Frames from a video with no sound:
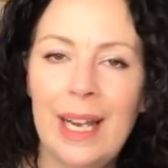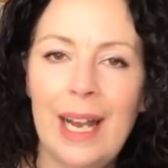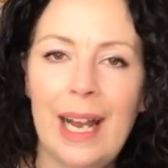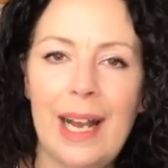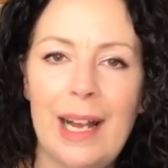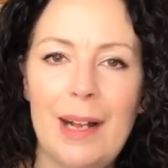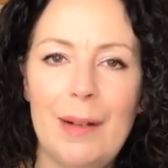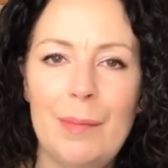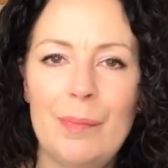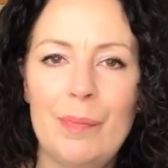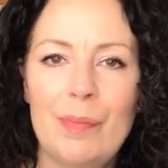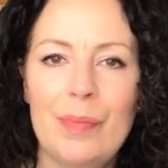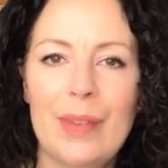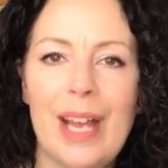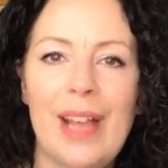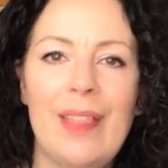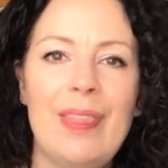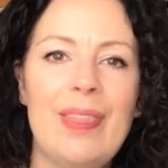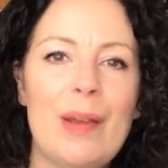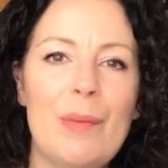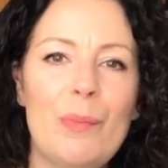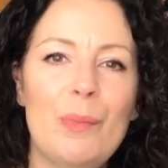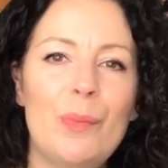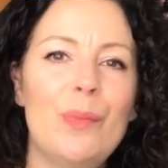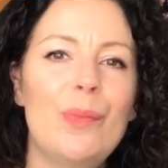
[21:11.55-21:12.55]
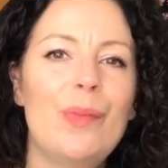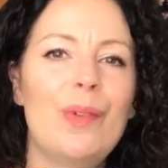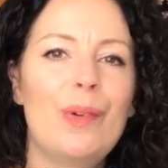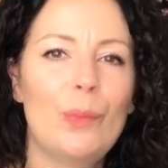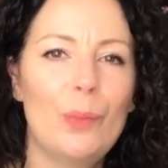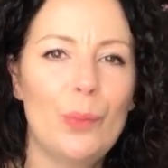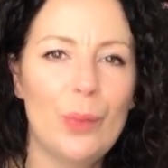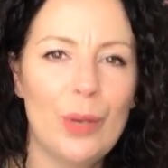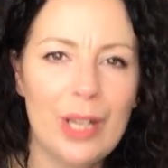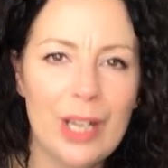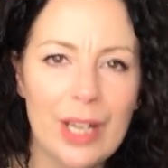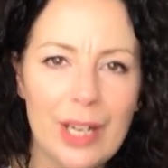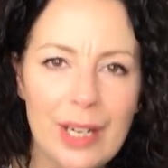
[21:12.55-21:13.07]
And then
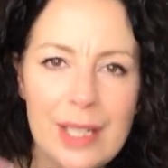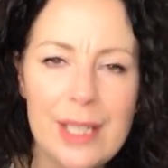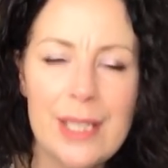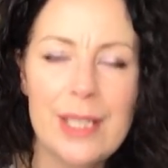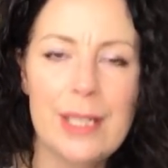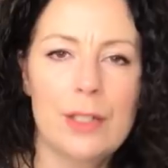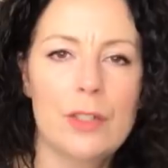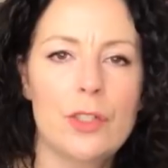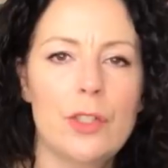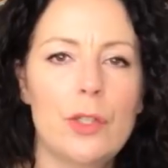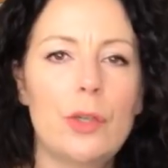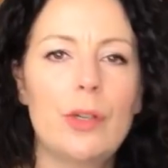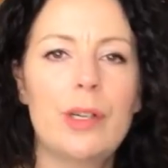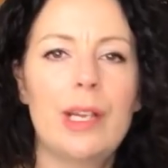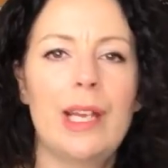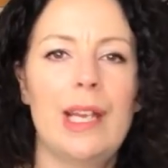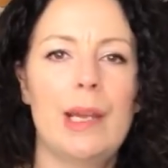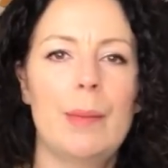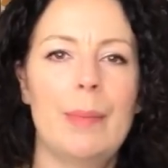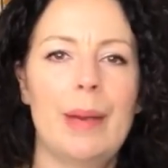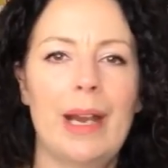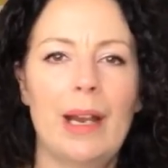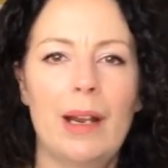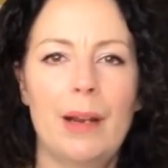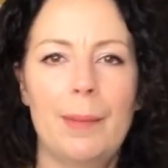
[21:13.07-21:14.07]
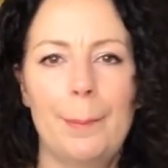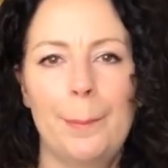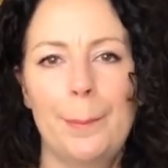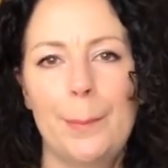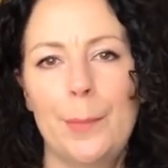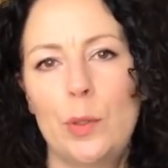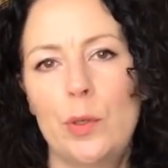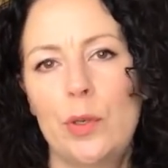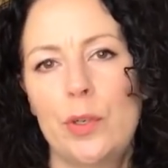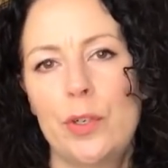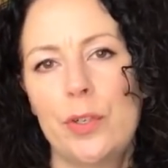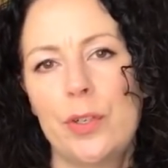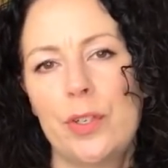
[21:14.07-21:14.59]
we're going to start talking about
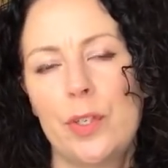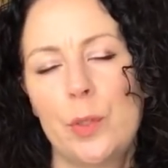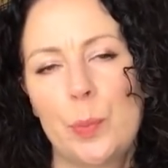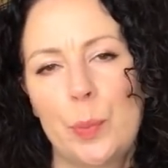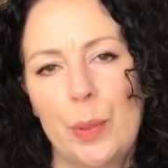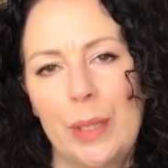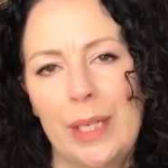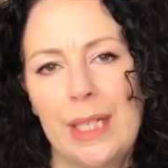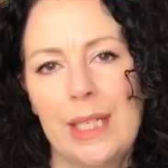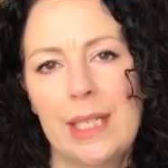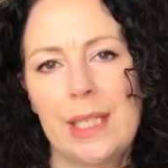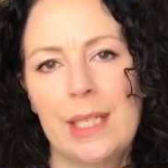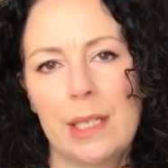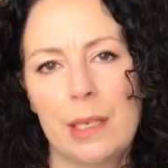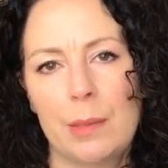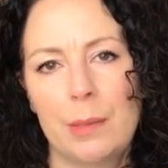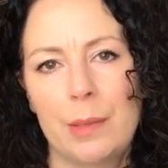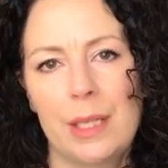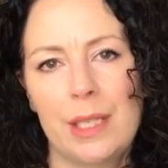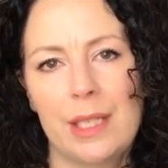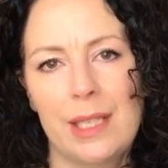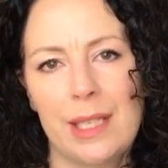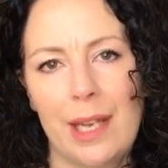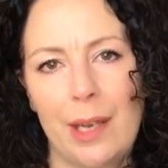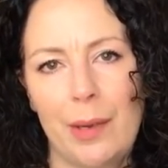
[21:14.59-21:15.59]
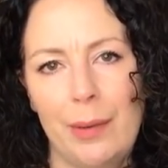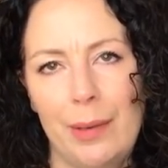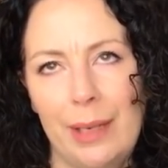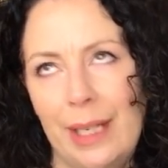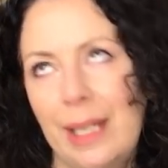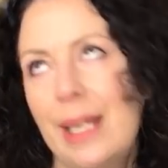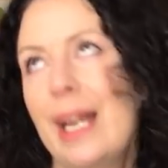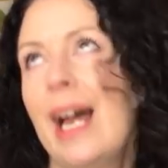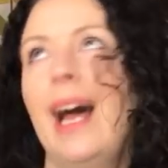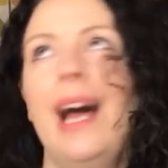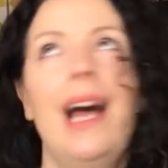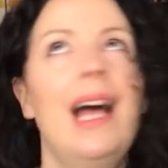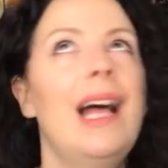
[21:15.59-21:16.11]
more spring summer
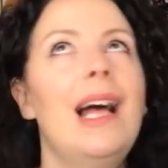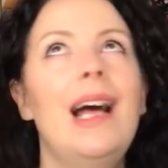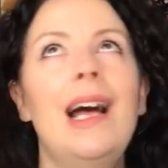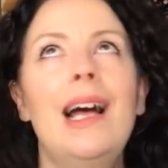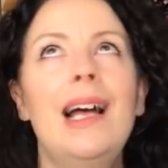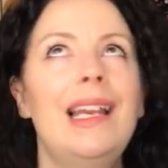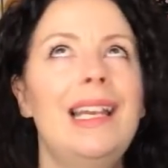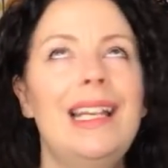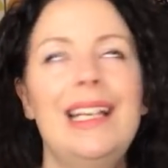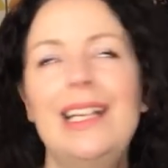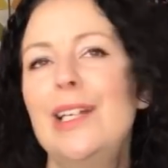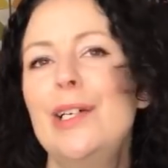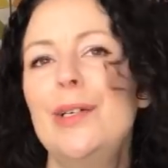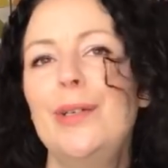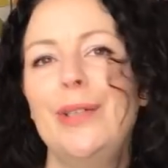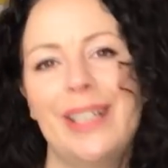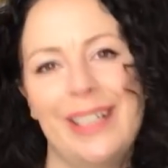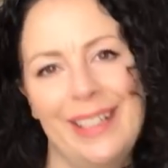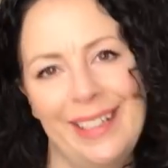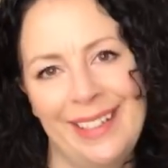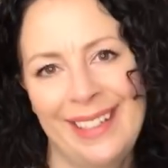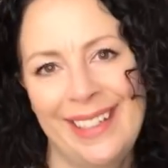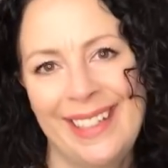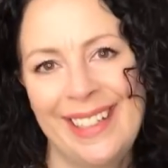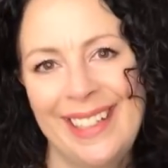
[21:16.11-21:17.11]
sewing. Hallelujah!